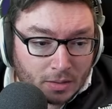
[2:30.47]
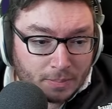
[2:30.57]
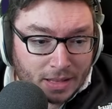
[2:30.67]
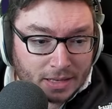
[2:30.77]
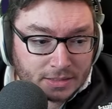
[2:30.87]

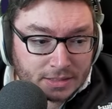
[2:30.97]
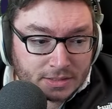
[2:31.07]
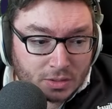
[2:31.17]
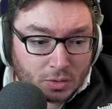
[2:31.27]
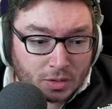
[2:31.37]
Band is
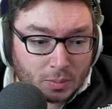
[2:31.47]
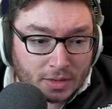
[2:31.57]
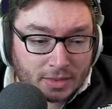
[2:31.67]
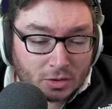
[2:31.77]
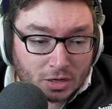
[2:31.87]
the only way
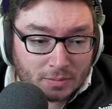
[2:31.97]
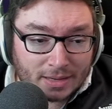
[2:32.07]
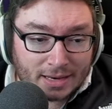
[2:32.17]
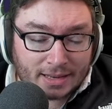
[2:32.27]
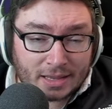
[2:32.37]
that you're going to be
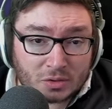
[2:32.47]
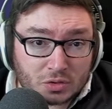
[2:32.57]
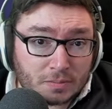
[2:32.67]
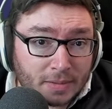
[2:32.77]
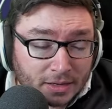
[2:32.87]
getting
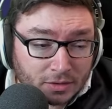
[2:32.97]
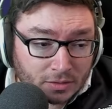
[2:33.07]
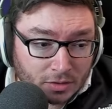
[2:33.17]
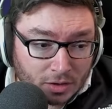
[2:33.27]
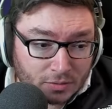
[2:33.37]
extra mana
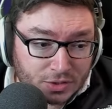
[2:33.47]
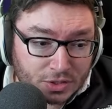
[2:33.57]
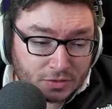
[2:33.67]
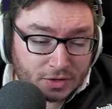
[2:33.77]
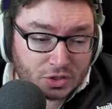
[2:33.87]

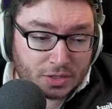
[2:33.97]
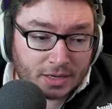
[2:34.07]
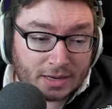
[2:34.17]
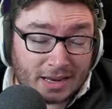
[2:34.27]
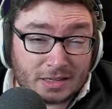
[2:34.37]
regeneration
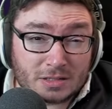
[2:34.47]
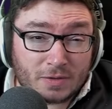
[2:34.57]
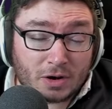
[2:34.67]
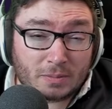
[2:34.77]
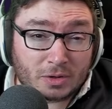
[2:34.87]
here, and it's
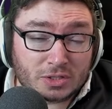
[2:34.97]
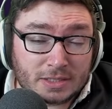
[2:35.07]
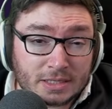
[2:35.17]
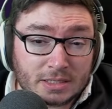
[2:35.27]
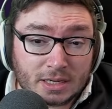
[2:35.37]
very much
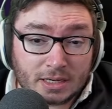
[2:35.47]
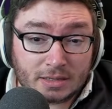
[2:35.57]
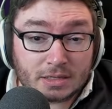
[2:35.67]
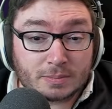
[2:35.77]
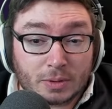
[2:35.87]
needed in
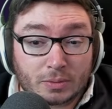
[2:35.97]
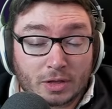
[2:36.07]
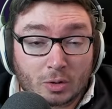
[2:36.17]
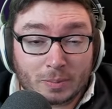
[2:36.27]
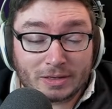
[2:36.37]
this build that
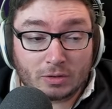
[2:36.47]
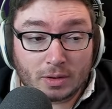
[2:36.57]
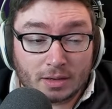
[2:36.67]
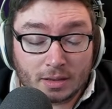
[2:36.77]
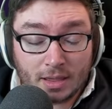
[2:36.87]
I'll be
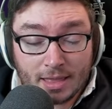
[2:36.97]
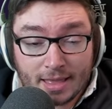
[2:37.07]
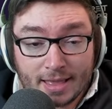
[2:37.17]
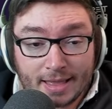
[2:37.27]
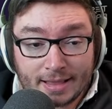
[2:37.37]
doing,
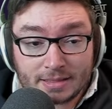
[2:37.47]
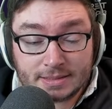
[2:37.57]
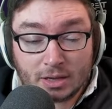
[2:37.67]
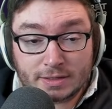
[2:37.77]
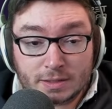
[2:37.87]
as
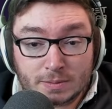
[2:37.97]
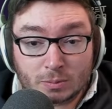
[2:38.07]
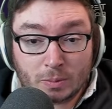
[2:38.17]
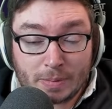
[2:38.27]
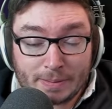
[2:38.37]
the items that
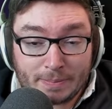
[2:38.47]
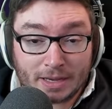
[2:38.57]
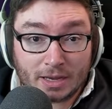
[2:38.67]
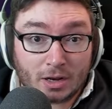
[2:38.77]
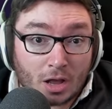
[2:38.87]
we'll be
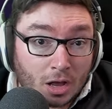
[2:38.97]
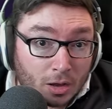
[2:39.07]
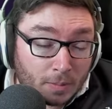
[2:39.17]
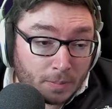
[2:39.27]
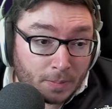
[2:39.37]
picking
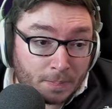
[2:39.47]
up